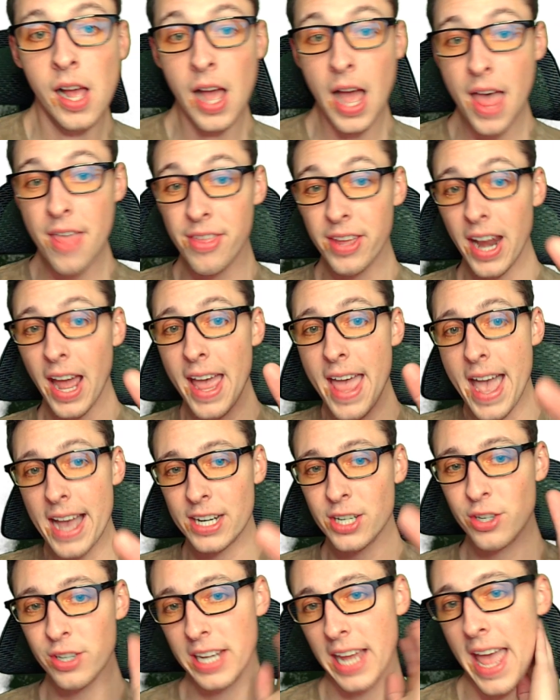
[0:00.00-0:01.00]
And then I
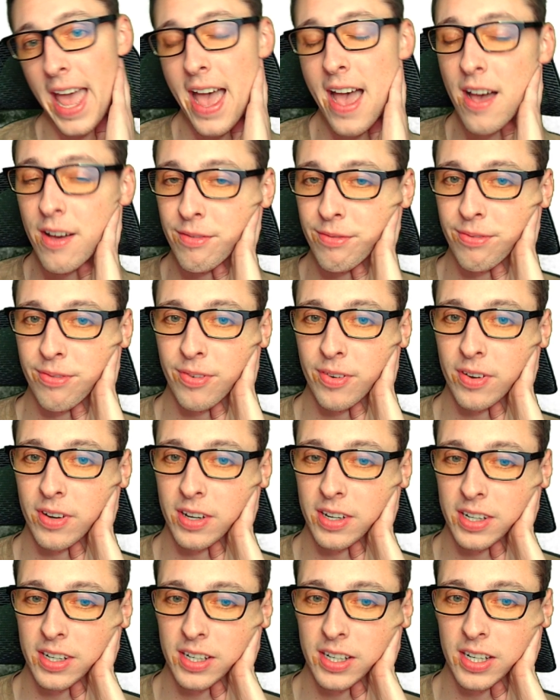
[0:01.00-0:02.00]
actually have
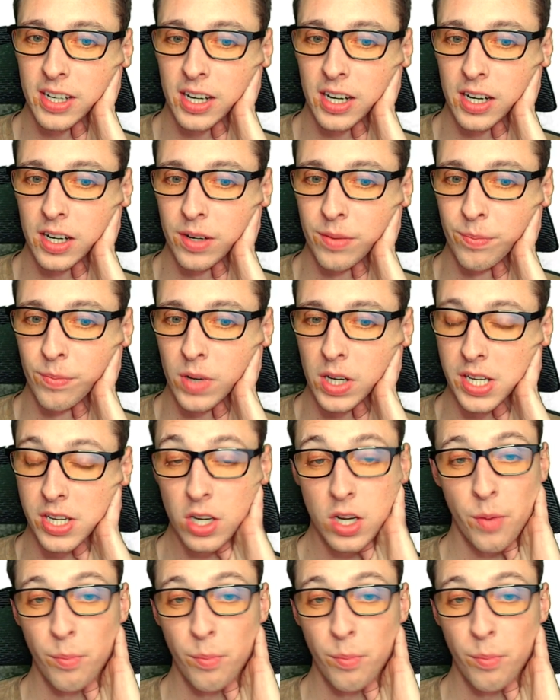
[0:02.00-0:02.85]
a